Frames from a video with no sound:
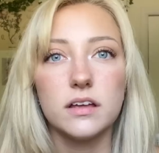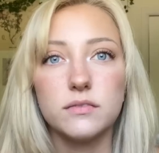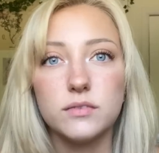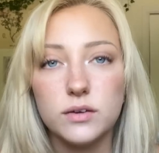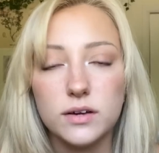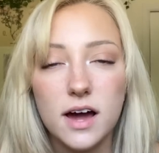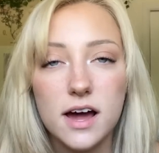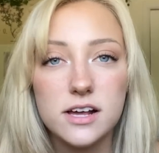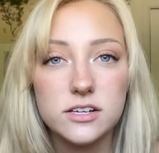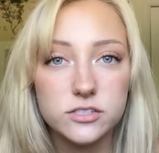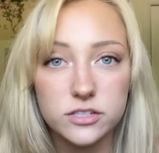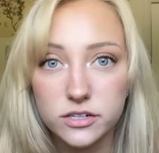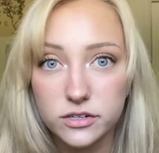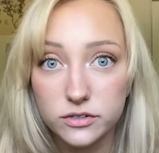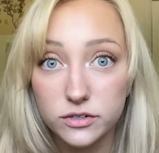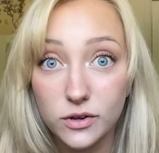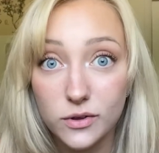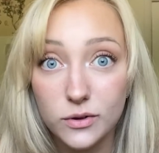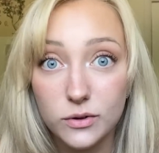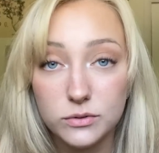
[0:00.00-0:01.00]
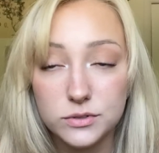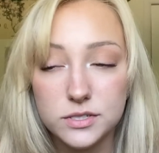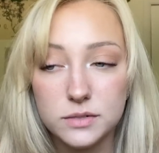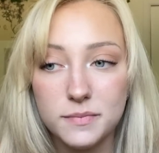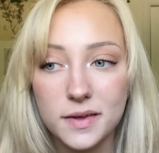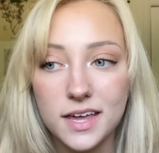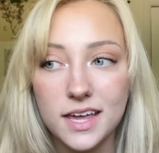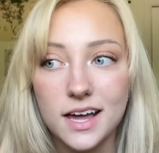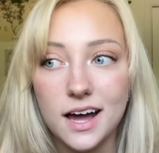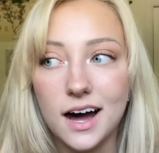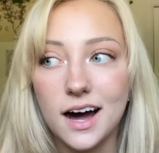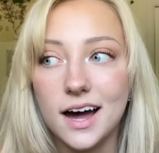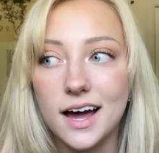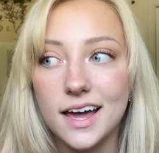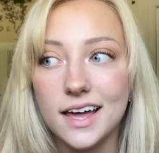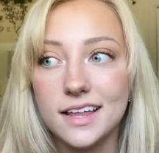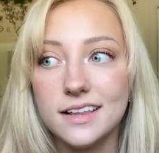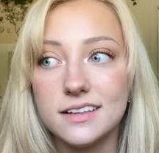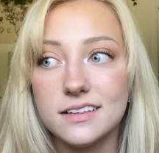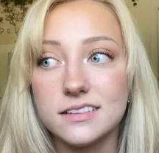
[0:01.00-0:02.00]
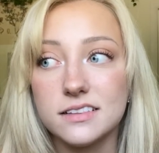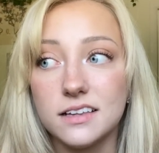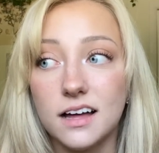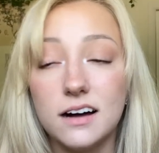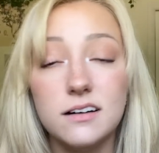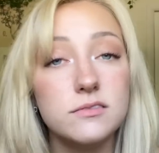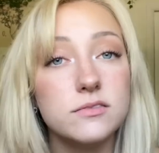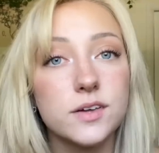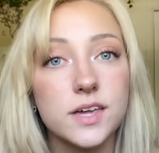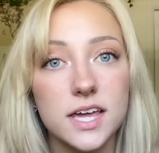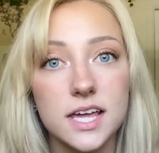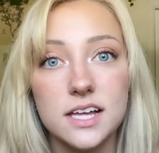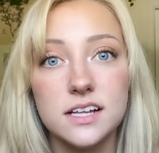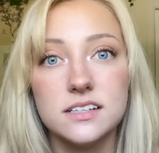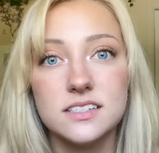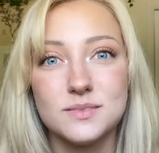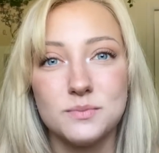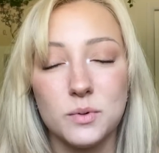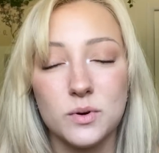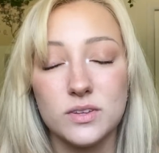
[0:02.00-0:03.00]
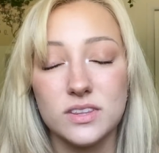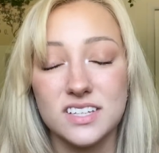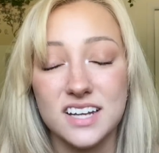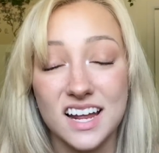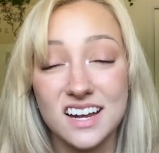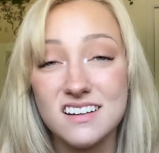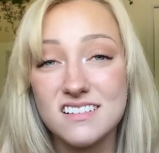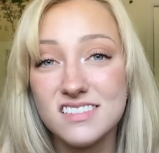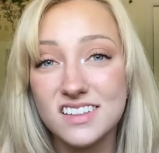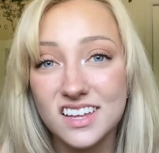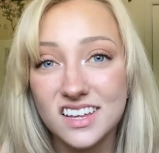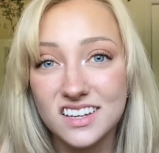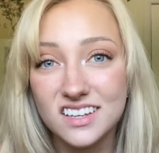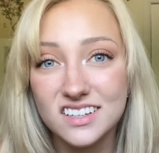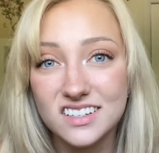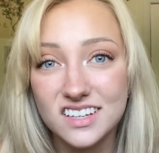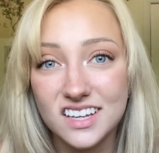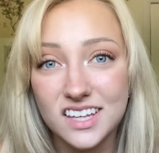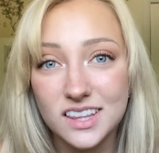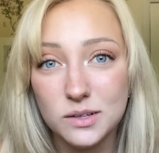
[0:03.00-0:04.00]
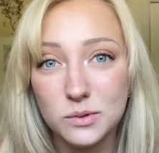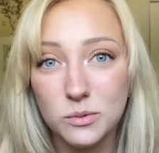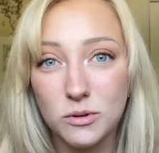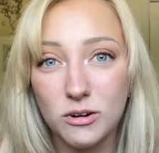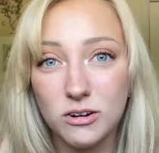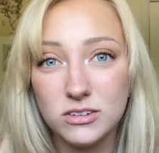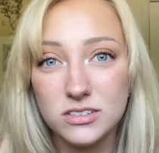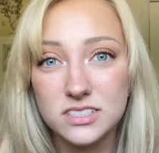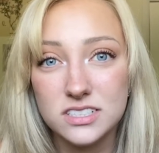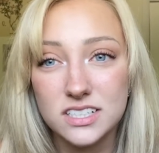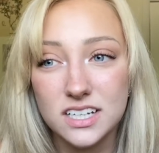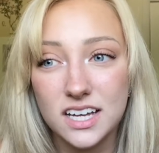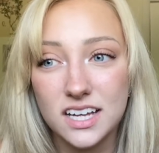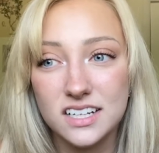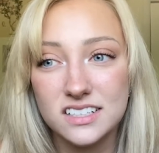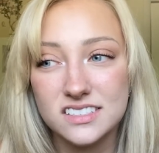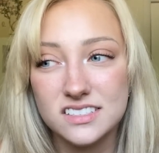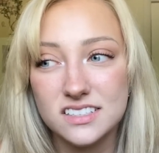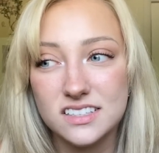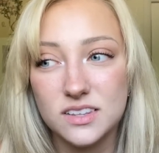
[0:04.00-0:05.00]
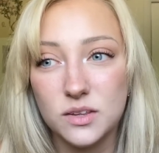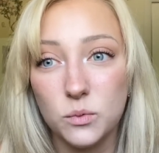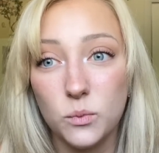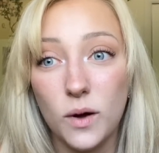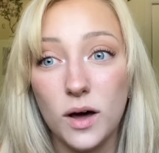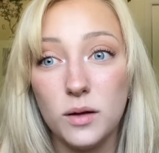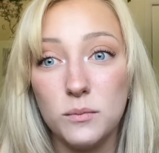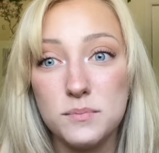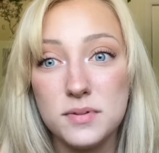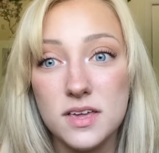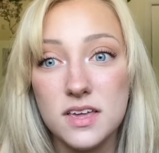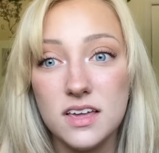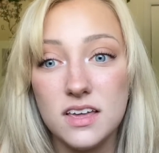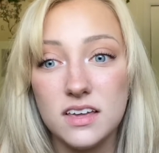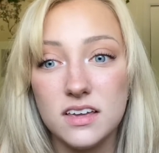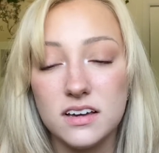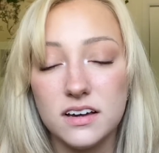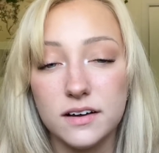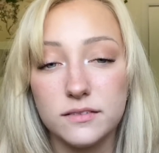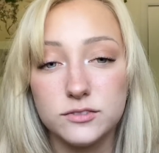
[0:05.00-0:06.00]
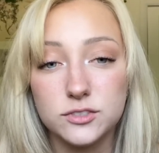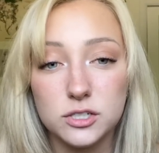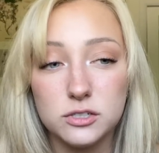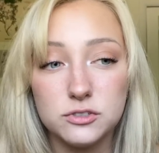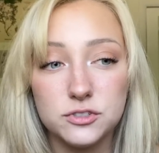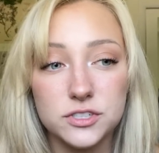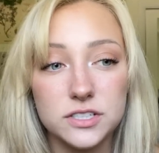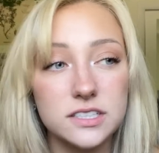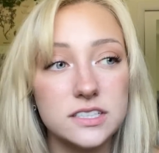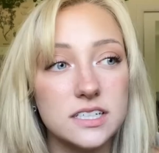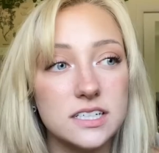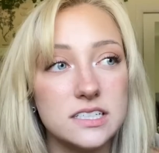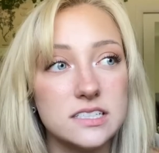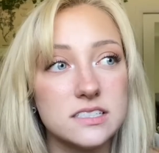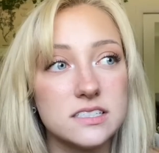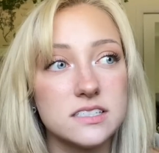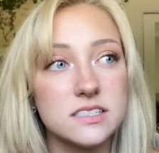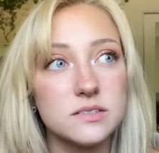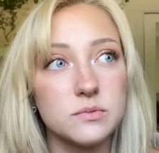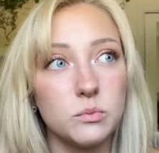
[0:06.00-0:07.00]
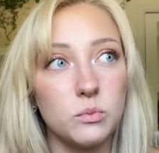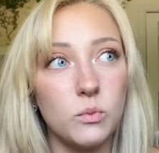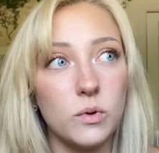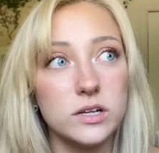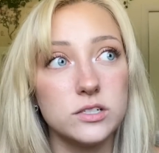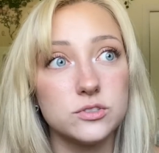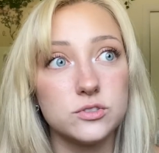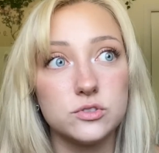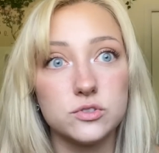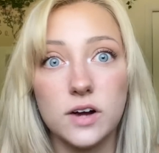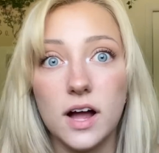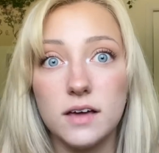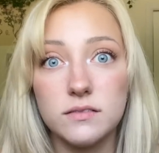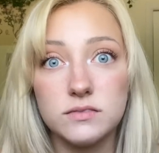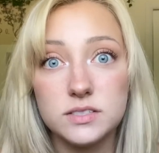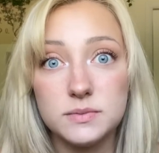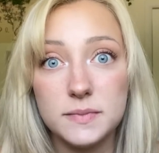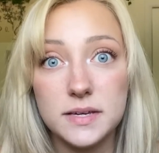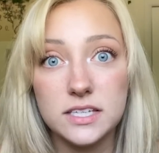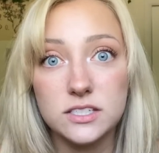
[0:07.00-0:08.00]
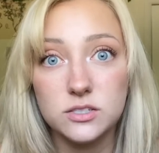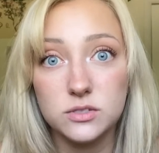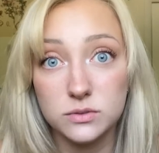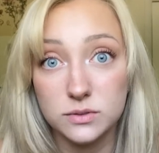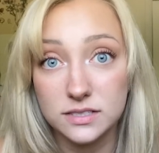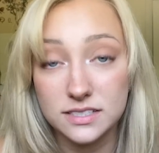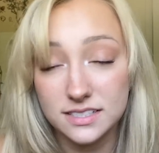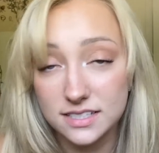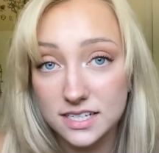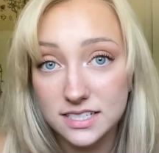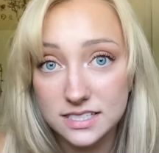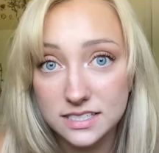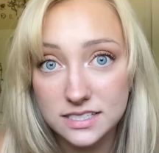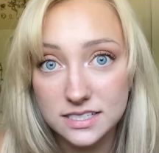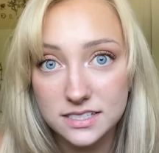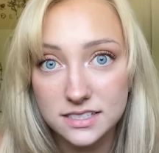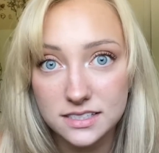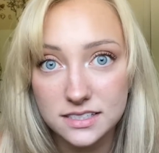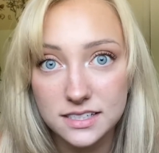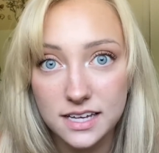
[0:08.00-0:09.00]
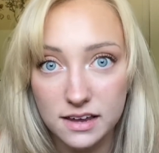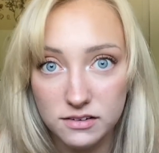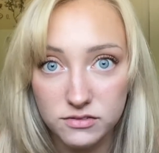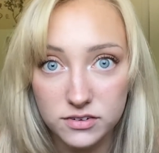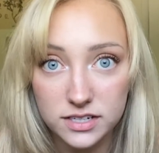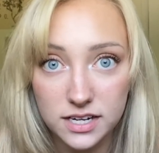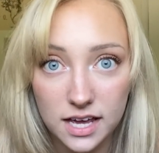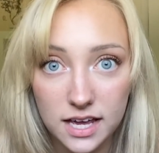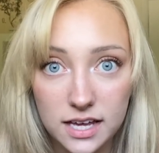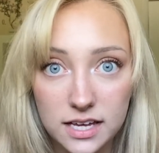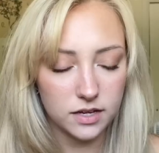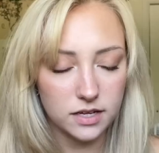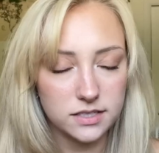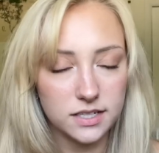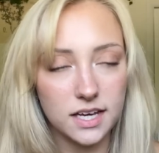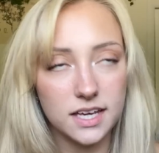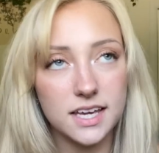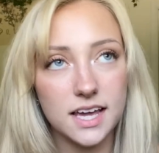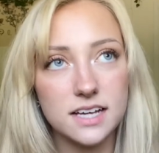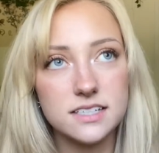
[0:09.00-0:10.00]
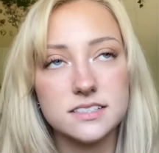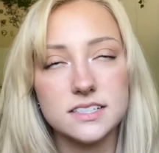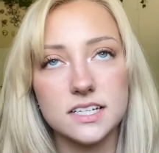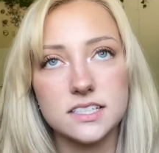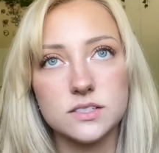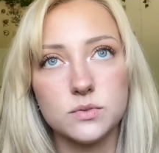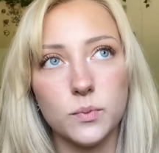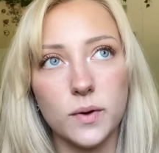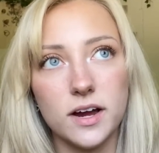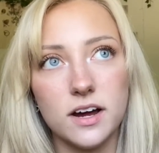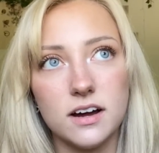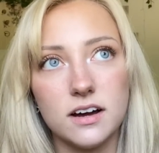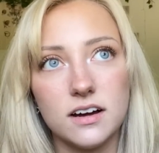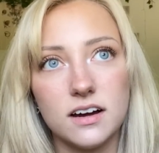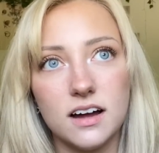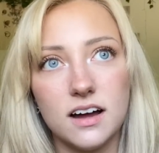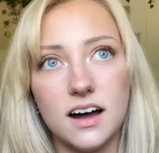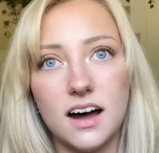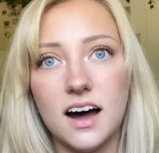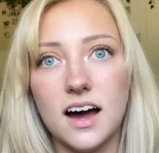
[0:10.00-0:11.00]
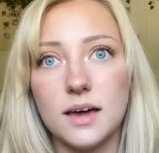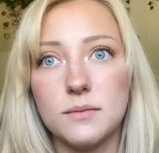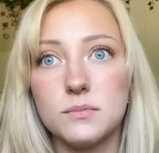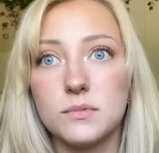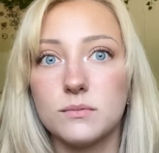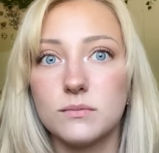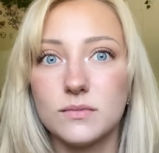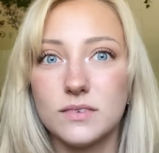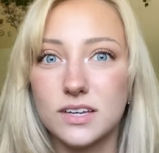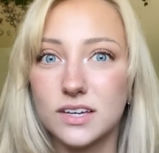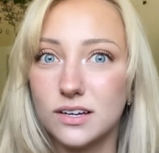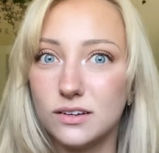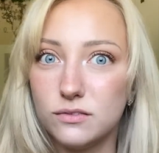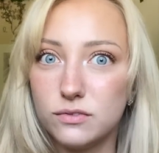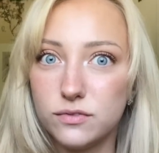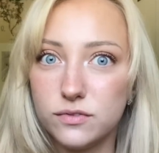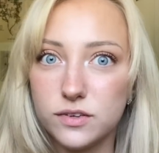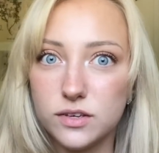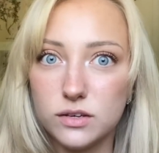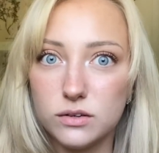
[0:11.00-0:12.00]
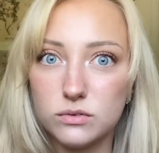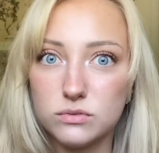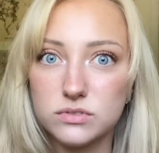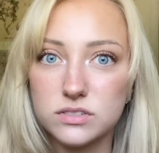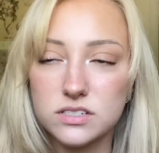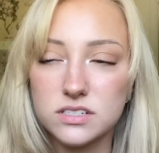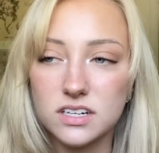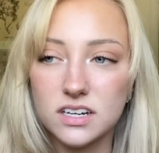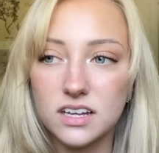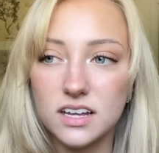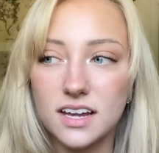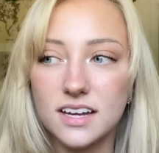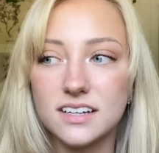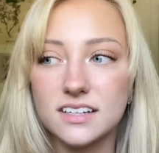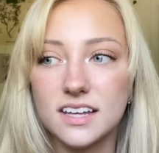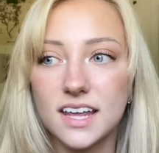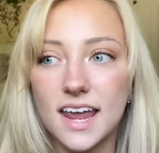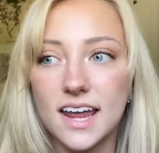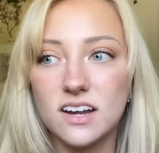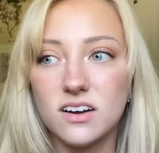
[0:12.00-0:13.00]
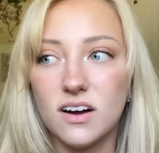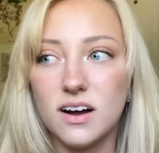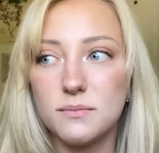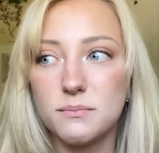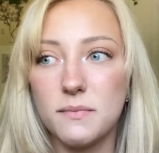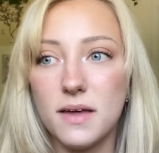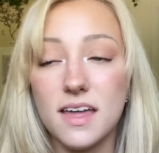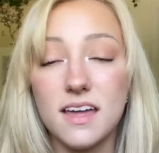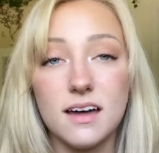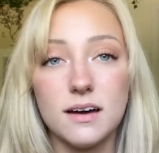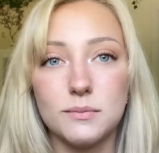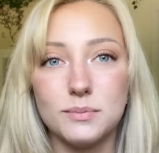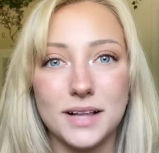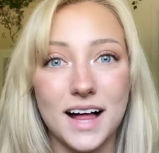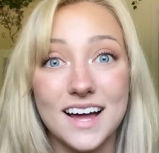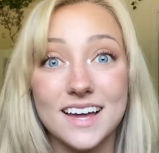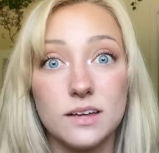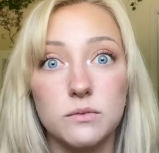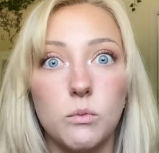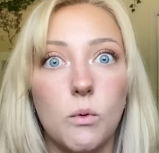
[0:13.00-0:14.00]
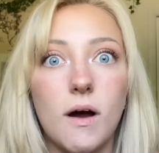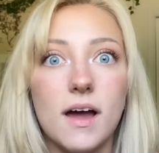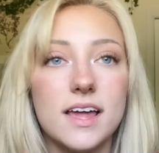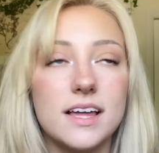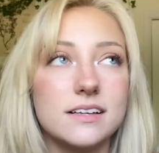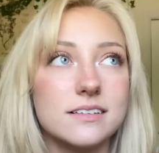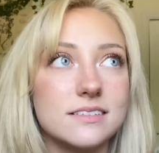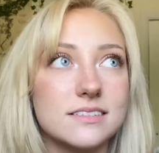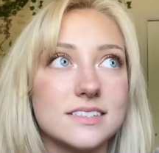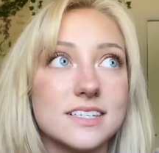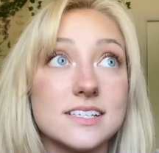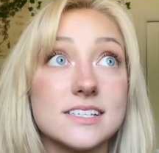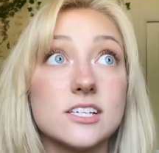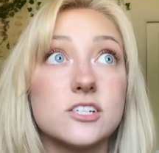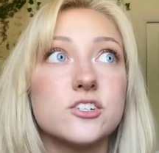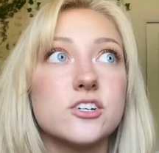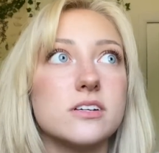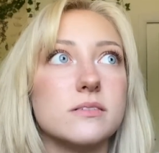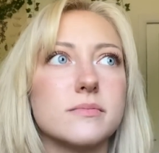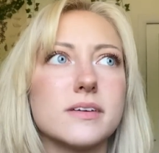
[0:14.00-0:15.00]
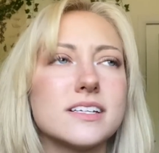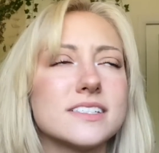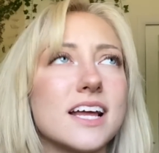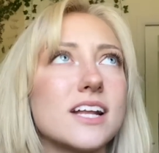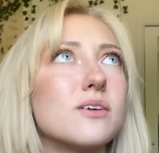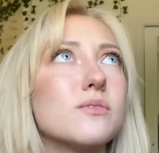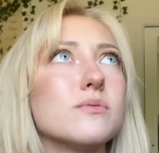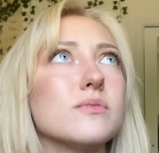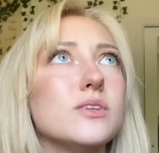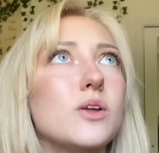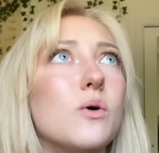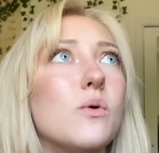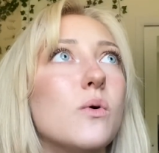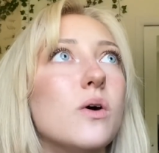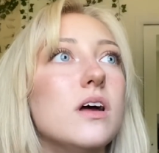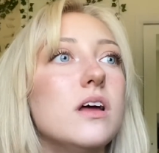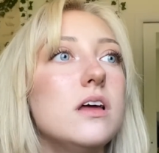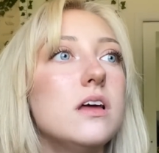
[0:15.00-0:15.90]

If you guys are new to me, I love kids more than anything in the world, and the well being of children is what drives me to exist every day. And I guess that's where I'm confused and cannot make a black and white decision because I don't know